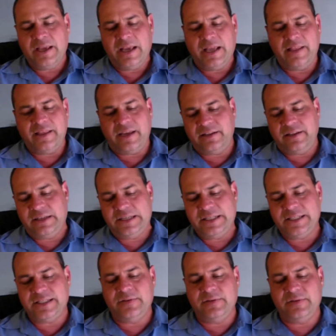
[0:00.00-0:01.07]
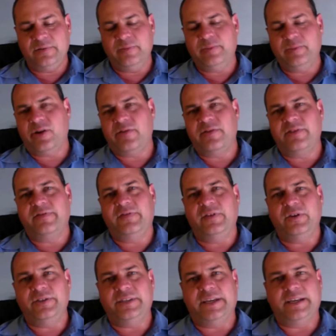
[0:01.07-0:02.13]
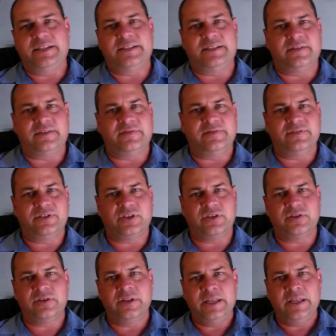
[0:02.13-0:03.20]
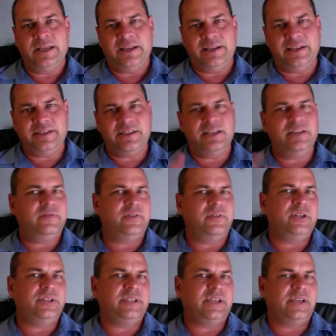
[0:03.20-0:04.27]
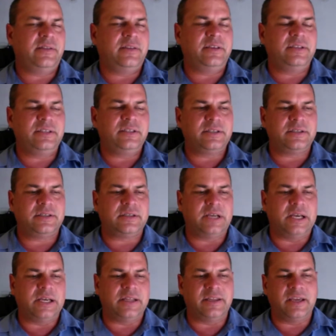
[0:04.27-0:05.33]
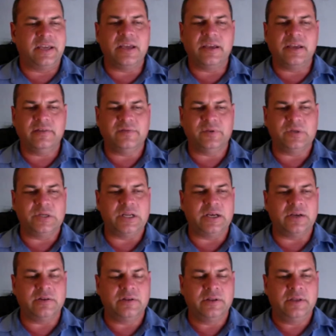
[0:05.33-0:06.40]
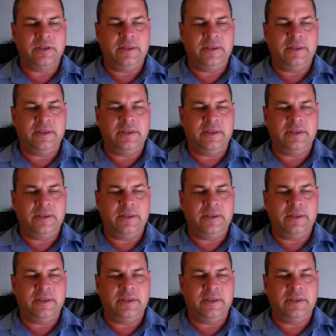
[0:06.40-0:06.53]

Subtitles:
And that is part of the first aid stuff. So let's leave first aid things there for now.